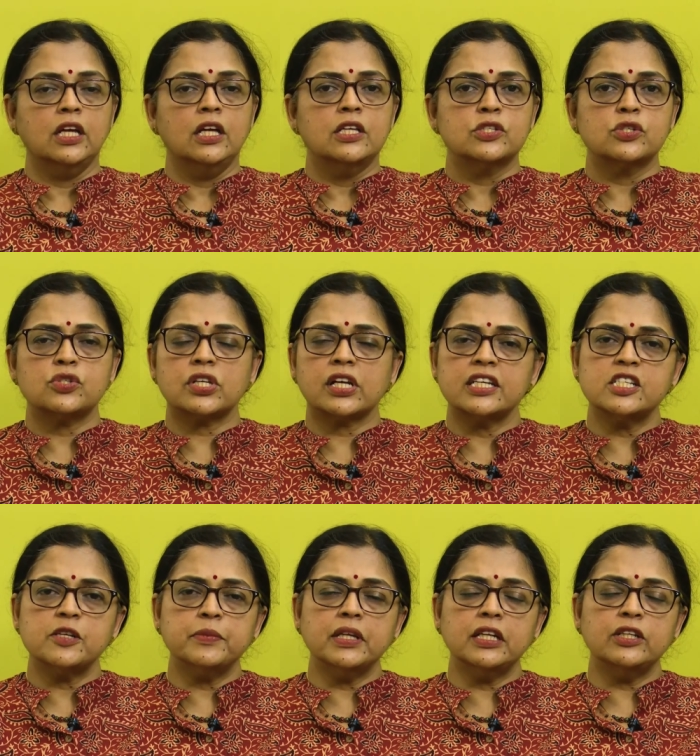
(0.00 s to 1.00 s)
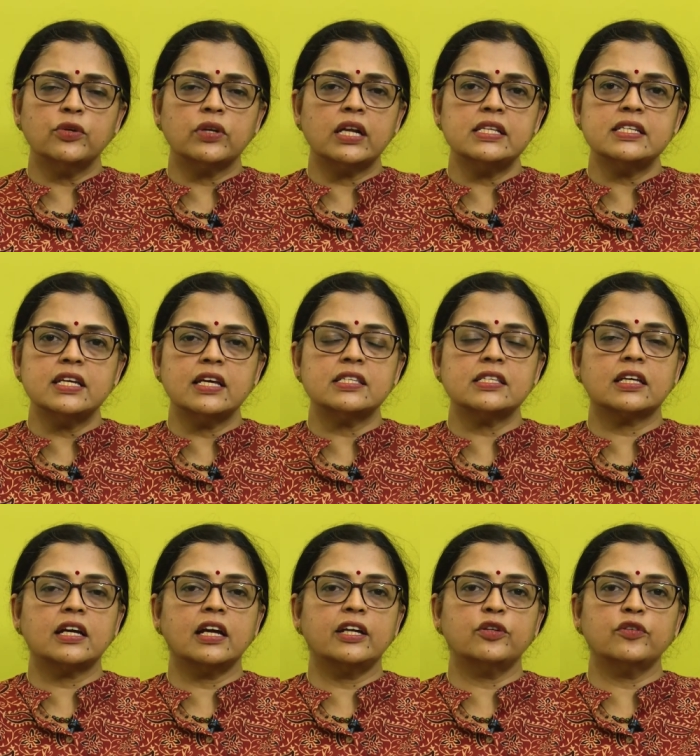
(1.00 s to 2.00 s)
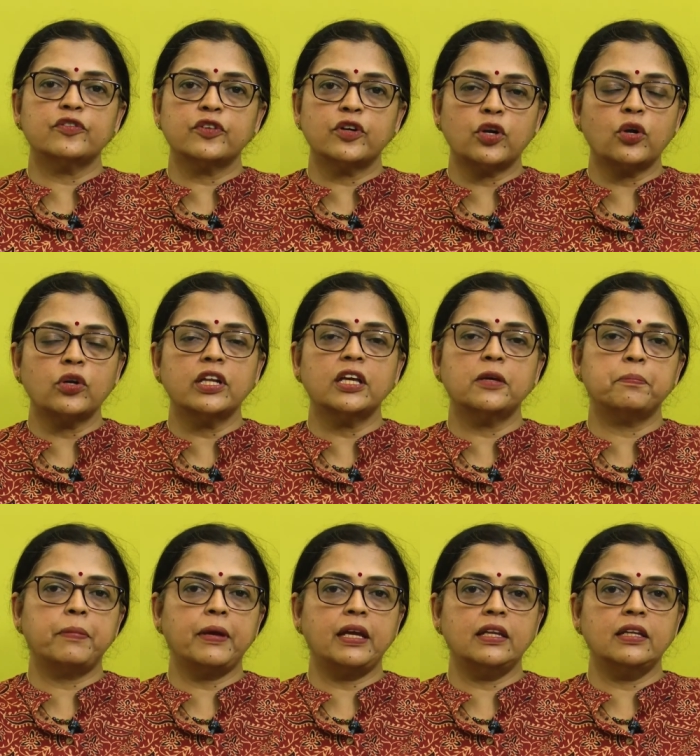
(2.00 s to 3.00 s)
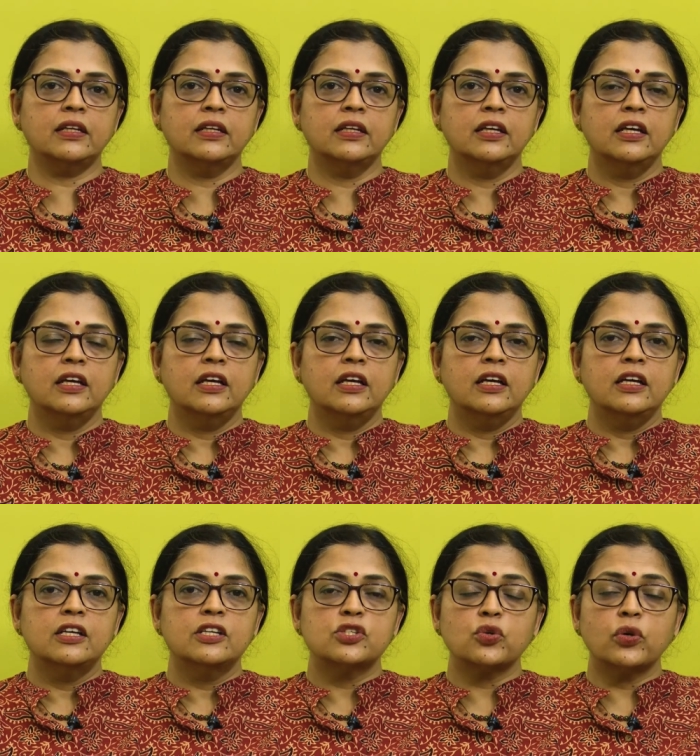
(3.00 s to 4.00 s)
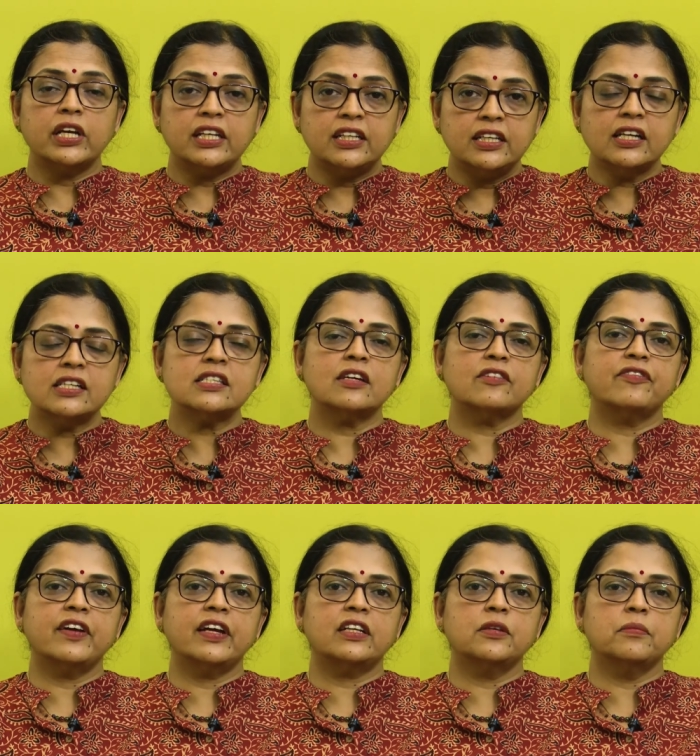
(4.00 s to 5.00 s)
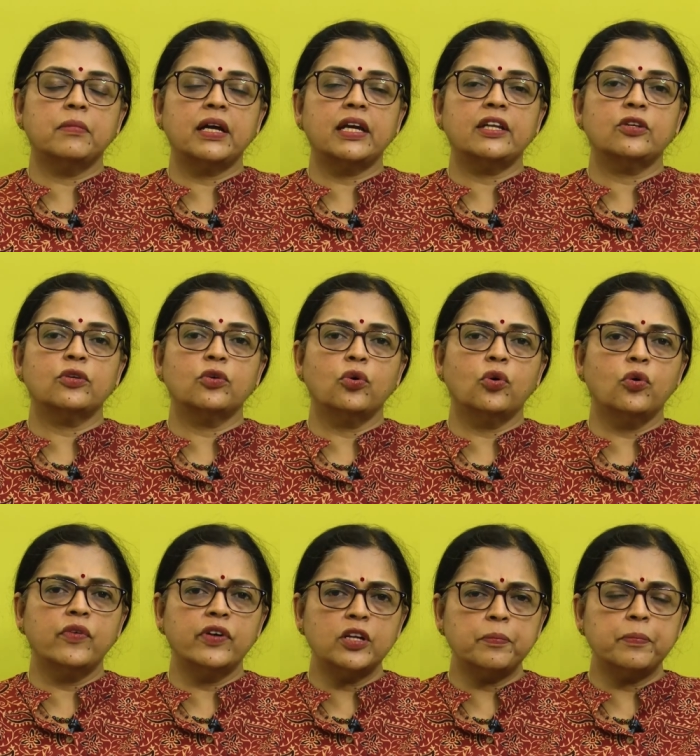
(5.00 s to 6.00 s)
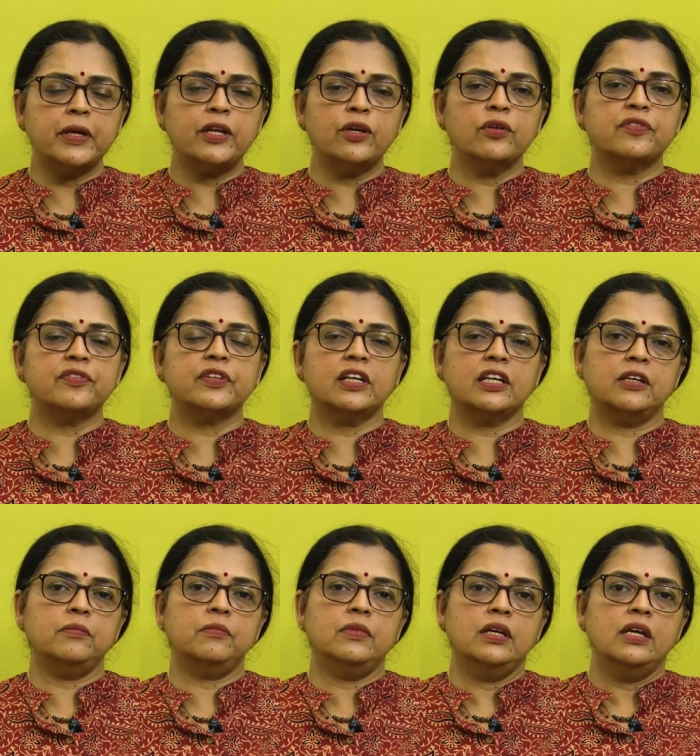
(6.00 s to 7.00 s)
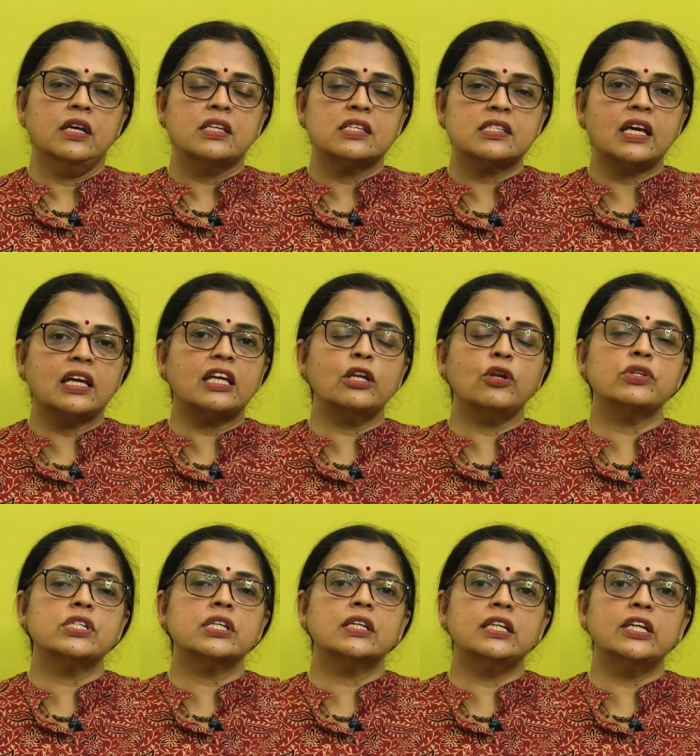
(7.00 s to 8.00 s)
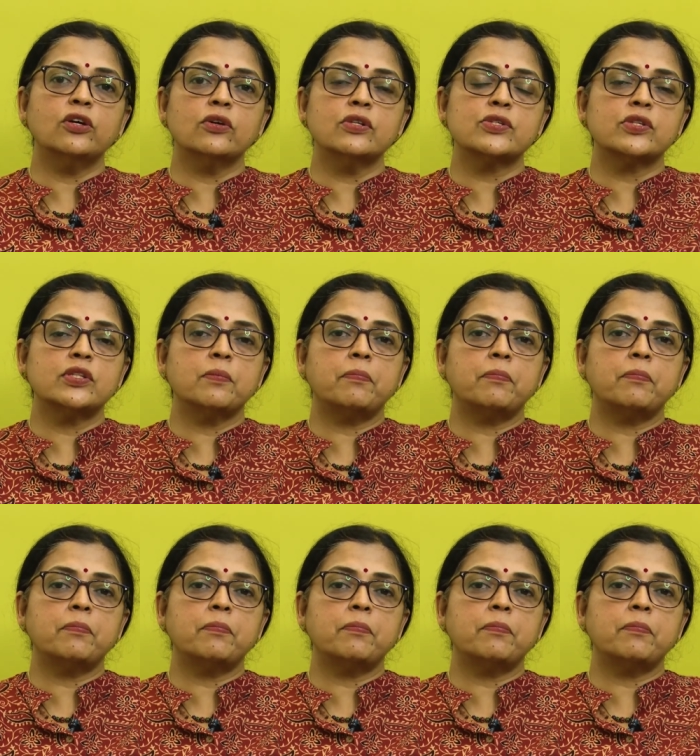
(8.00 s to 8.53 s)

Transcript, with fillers: So, trigeminal neuralgia is a kind of chronic pain. So, it does affect the mind. Over a period of time, psychologically also the